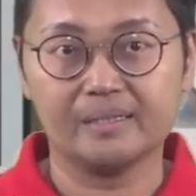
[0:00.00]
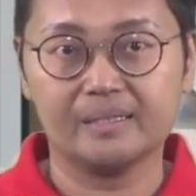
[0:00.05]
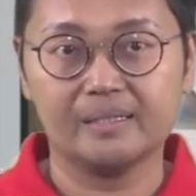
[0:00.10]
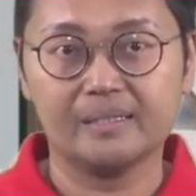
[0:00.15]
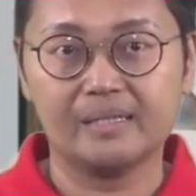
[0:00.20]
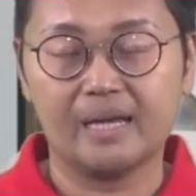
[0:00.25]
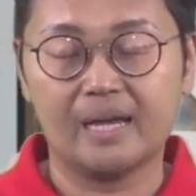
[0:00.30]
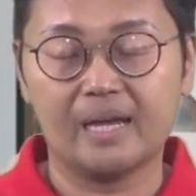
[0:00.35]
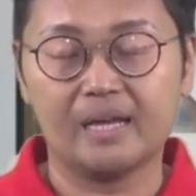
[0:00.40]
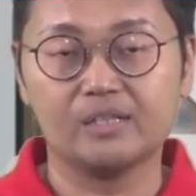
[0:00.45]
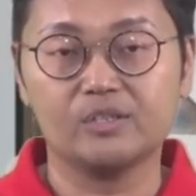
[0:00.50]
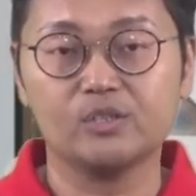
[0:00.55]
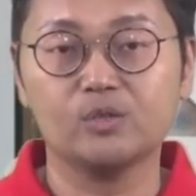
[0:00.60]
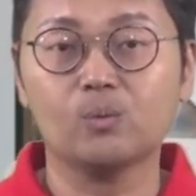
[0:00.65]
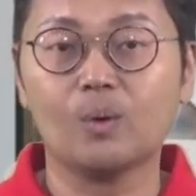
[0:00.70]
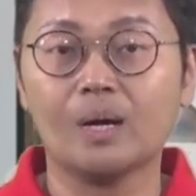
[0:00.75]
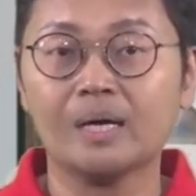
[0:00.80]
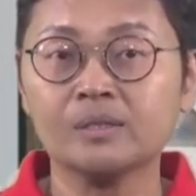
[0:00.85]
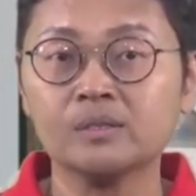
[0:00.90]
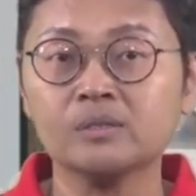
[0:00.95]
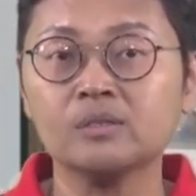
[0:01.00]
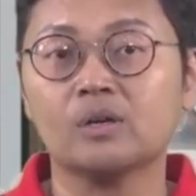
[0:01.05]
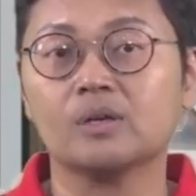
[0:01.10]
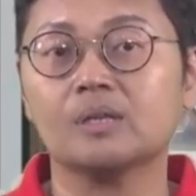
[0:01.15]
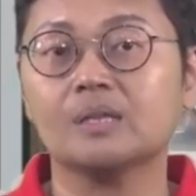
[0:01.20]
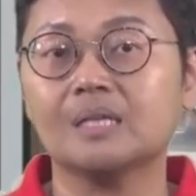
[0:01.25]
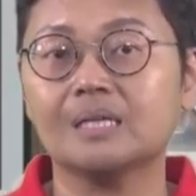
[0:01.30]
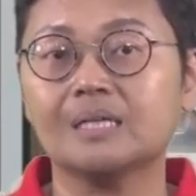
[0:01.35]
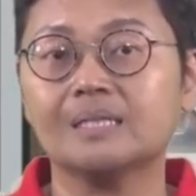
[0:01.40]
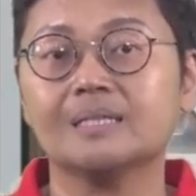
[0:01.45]
and you want your
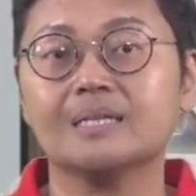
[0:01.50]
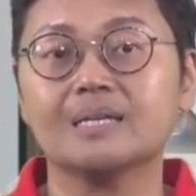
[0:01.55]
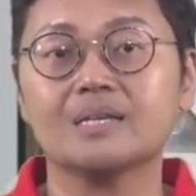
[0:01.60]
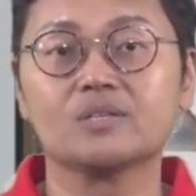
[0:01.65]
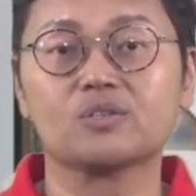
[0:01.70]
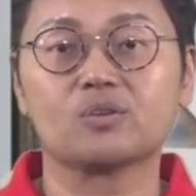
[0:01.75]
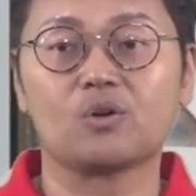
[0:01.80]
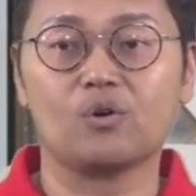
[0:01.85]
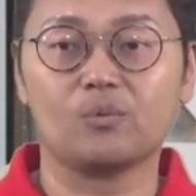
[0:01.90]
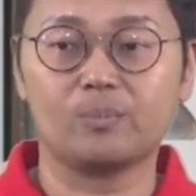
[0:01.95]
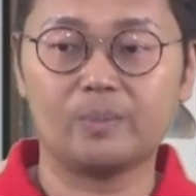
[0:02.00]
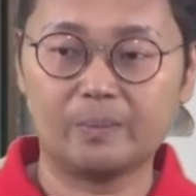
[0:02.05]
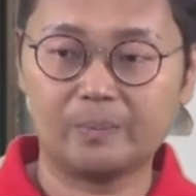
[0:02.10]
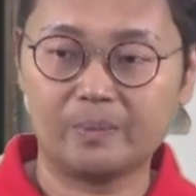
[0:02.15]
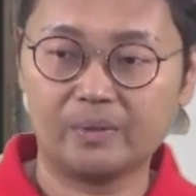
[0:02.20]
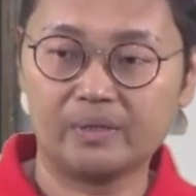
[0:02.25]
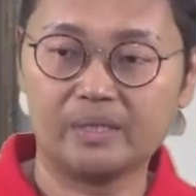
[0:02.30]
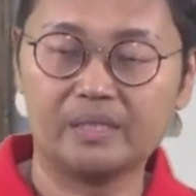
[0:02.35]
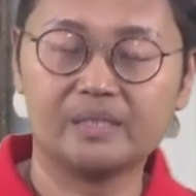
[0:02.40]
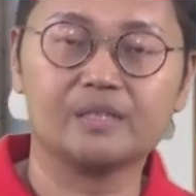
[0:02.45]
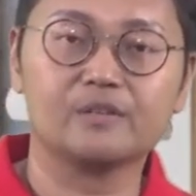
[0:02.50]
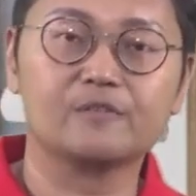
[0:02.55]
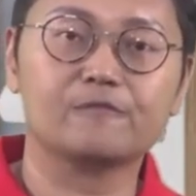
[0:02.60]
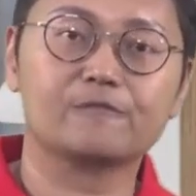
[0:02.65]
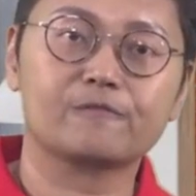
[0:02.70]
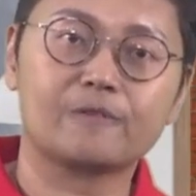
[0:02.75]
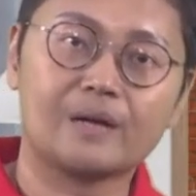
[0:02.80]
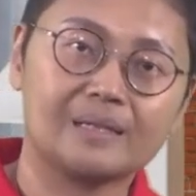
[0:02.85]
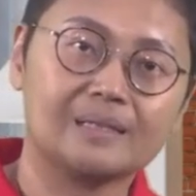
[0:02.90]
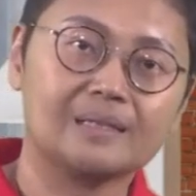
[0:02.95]
learners or people in the
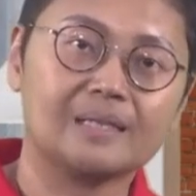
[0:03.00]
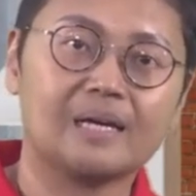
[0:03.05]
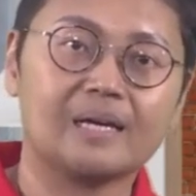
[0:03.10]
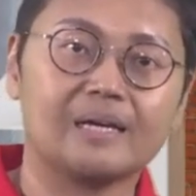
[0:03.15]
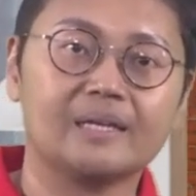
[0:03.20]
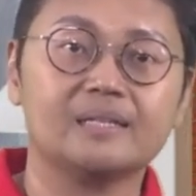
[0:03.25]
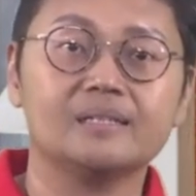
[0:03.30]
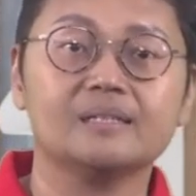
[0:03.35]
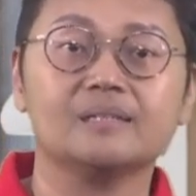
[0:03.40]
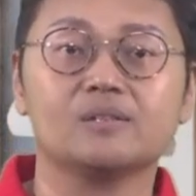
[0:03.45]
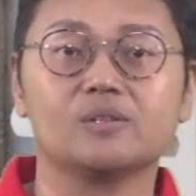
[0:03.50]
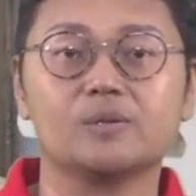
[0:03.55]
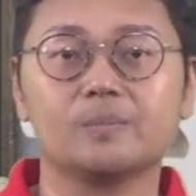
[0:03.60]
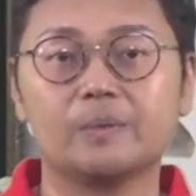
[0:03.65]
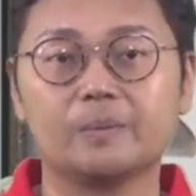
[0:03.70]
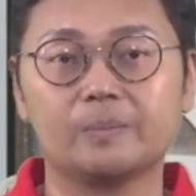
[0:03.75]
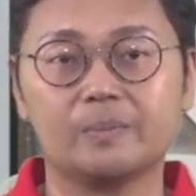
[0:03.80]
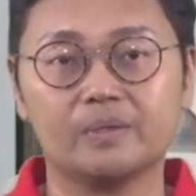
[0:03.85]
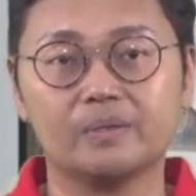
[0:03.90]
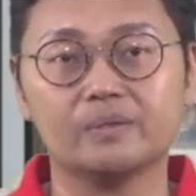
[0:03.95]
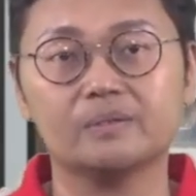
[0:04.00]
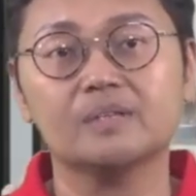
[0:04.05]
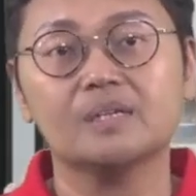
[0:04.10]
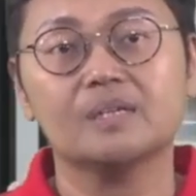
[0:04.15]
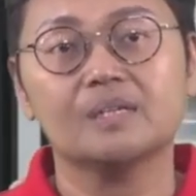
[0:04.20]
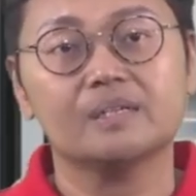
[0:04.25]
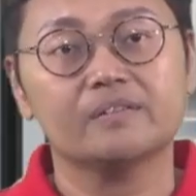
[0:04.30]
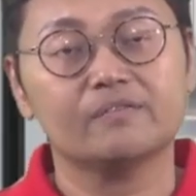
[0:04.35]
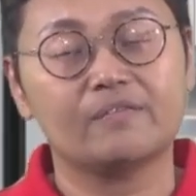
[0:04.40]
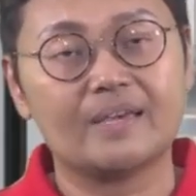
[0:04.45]
front line or people
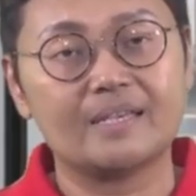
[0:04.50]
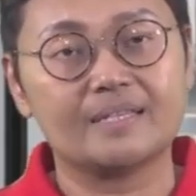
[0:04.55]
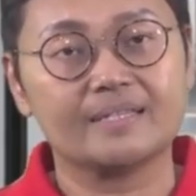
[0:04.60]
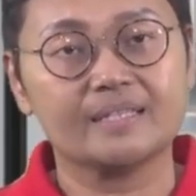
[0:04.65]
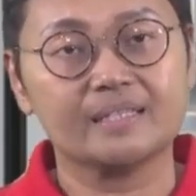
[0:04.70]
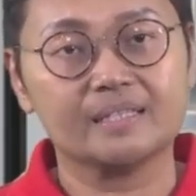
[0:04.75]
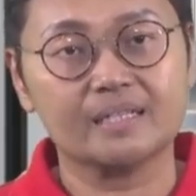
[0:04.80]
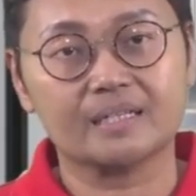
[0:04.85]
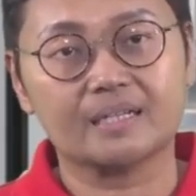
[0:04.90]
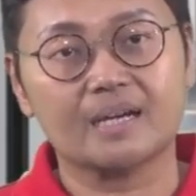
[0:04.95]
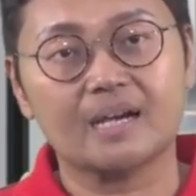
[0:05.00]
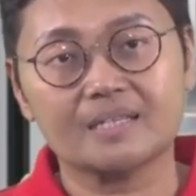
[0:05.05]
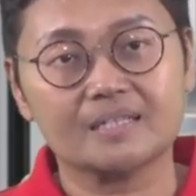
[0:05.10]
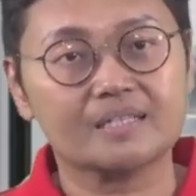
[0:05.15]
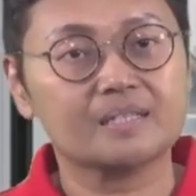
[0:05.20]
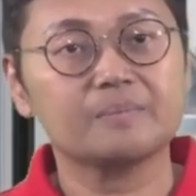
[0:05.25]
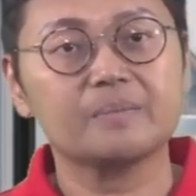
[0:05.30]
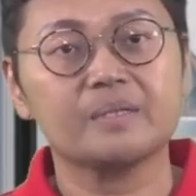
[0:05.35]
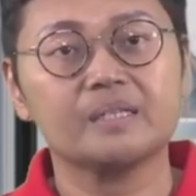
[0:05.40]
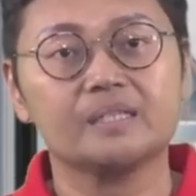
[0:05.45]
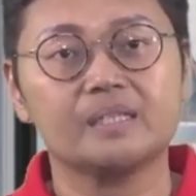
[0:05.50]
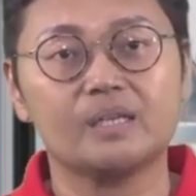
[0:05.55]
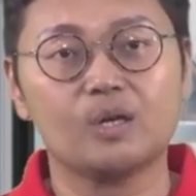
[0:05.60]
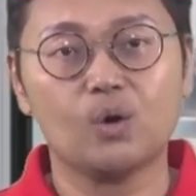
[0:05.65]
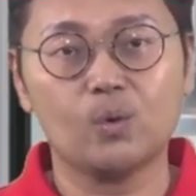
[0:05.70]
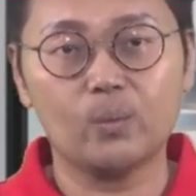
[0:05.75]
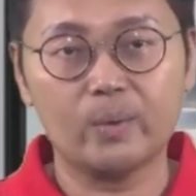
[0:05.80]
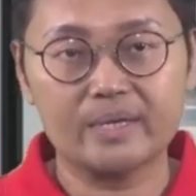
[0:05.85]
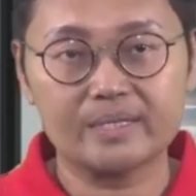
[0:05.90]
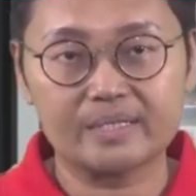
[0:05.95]
facing the customer, they
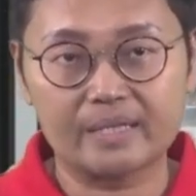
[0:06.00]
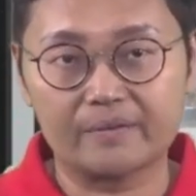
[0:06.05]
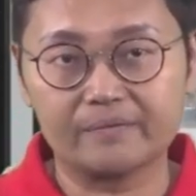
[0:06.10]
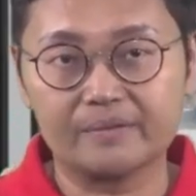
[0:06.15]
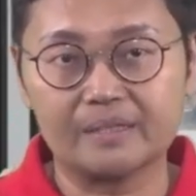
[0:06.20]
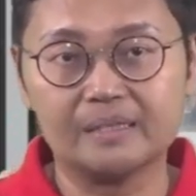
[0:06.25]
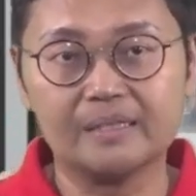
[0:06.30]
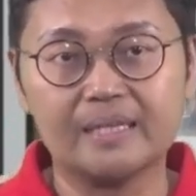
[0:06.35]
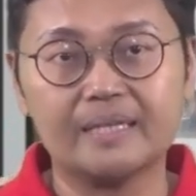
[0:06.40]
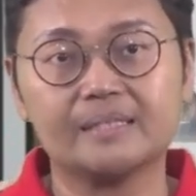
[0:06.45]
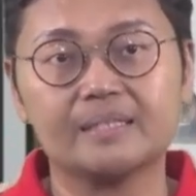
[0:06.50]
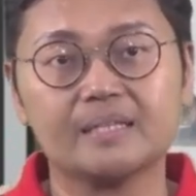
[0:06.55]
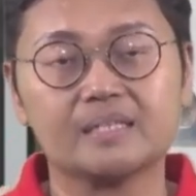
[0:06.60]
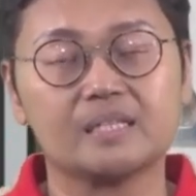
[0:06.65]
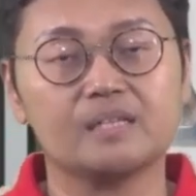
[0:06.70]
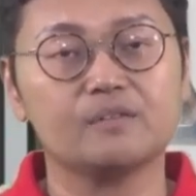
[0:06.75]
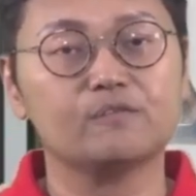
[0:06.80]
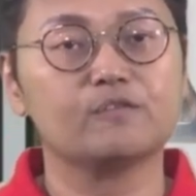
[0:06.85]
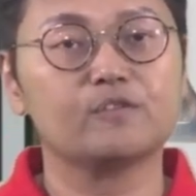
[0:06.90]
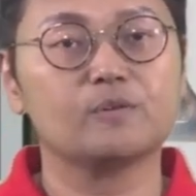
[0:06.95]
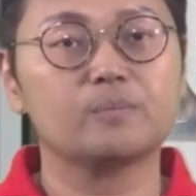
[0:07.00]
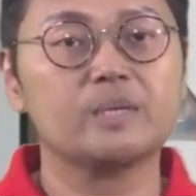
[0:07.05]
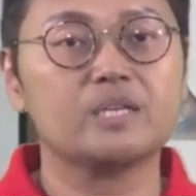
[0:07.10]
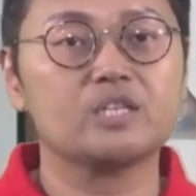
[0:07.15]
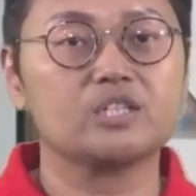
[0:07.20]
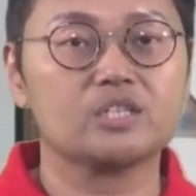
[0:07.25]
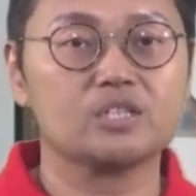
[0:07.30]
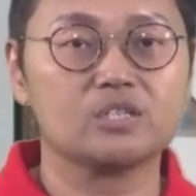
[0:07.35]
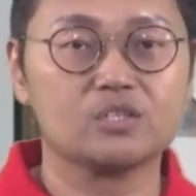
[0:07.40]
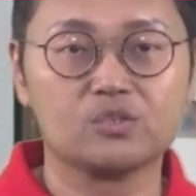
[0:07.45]
always have the latest
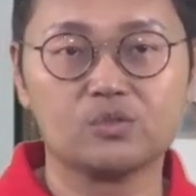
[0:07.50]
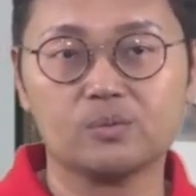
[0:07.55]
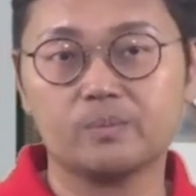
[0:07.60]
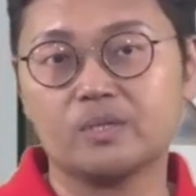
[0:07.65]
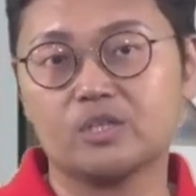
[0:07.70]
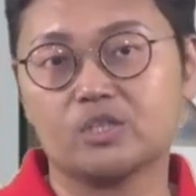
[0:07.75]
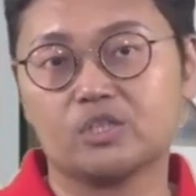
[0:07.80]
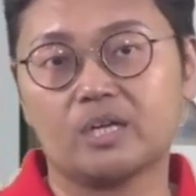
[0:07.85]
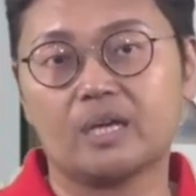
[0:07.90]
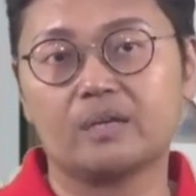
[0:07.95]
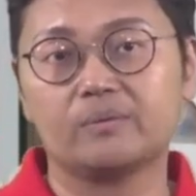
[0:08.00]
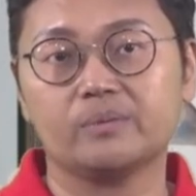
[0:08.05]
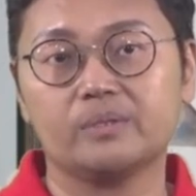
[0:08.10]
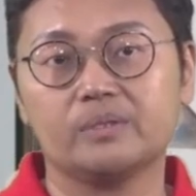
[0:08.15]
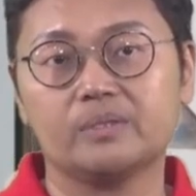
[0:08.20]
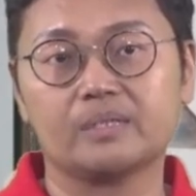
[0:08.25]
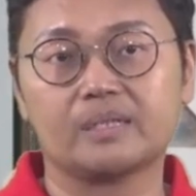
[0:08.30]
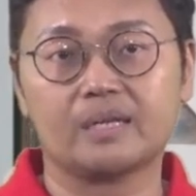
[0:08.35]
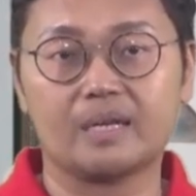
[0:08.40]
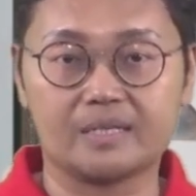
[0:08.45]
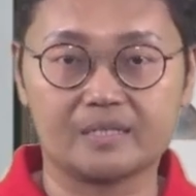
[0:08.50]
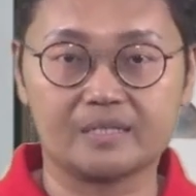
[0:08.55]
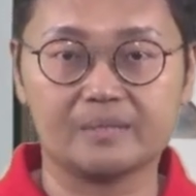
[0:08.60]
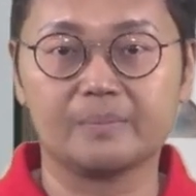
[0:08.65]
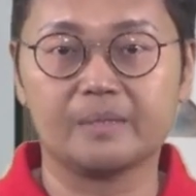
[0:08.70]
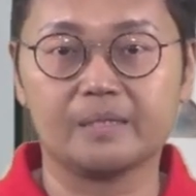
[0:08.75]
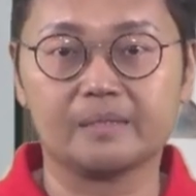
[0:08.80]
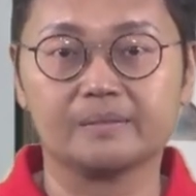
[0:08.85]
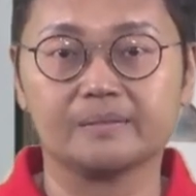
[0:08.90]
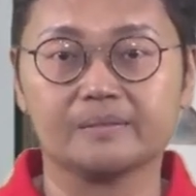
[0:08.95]
informations to be shared with the
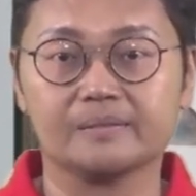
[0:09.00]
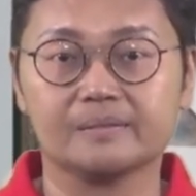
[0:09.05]
customer.